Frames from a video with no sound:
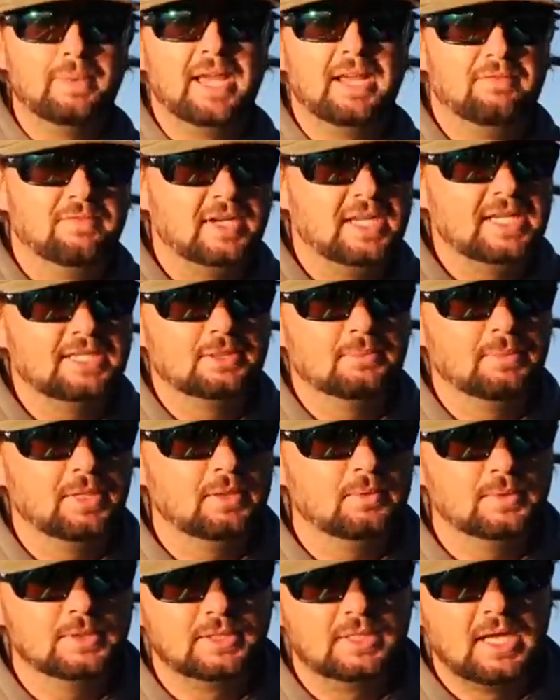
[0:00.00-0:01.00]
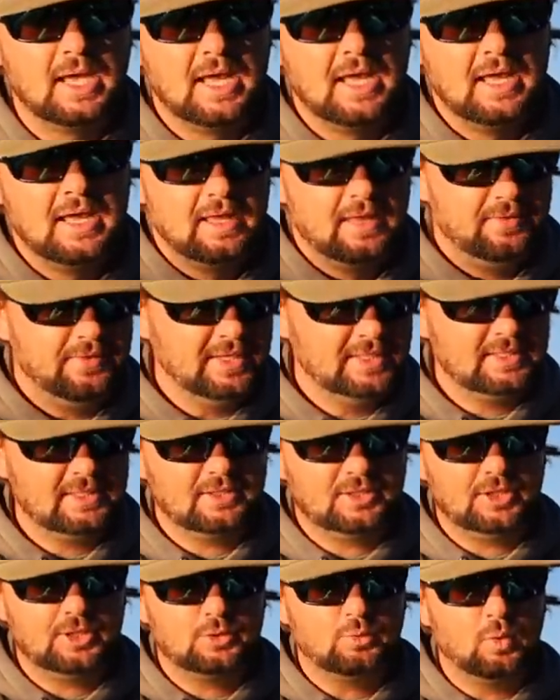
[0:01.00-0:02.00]
bait for catching big ones. This
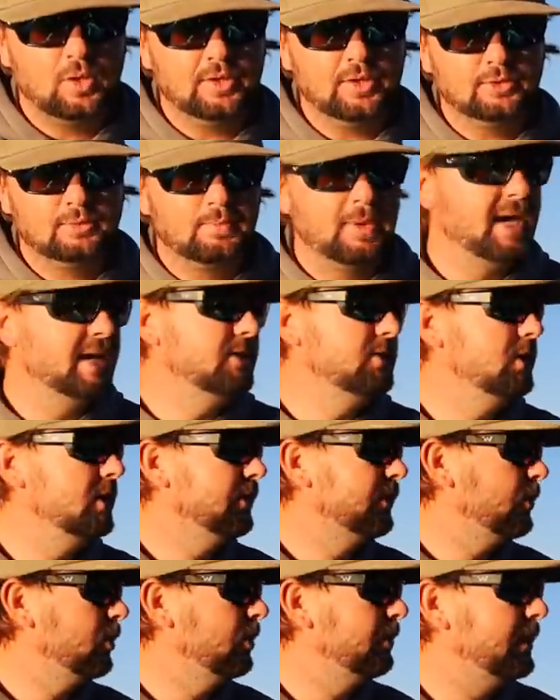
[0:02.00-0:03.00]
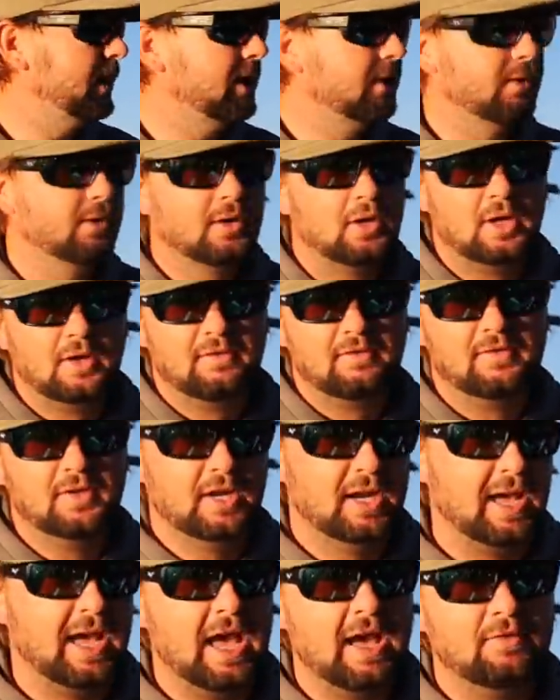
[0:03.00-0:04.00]
is just one of those baits you can throw up there in
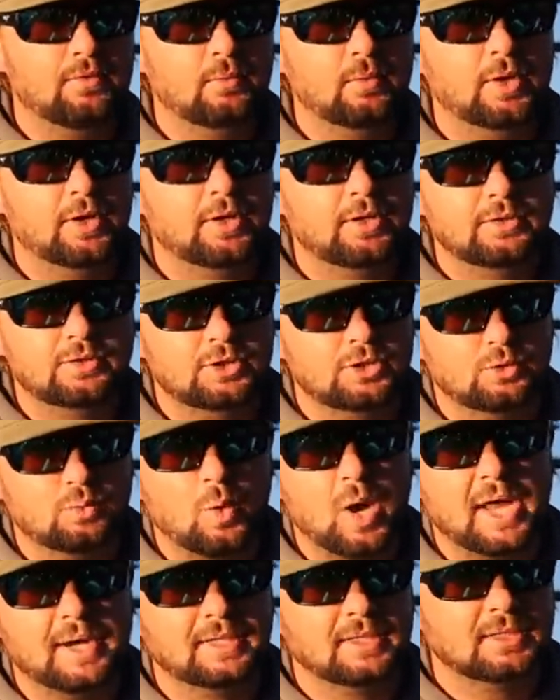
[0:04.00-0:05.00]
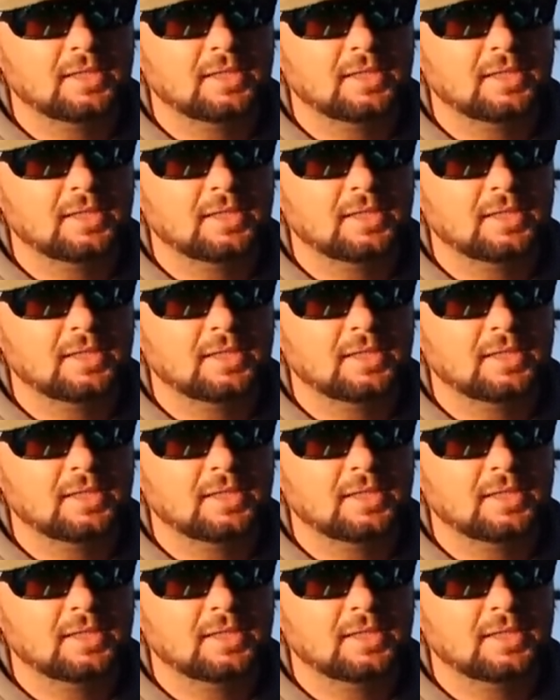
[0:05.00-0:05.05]
1.5 feet of water, just wind it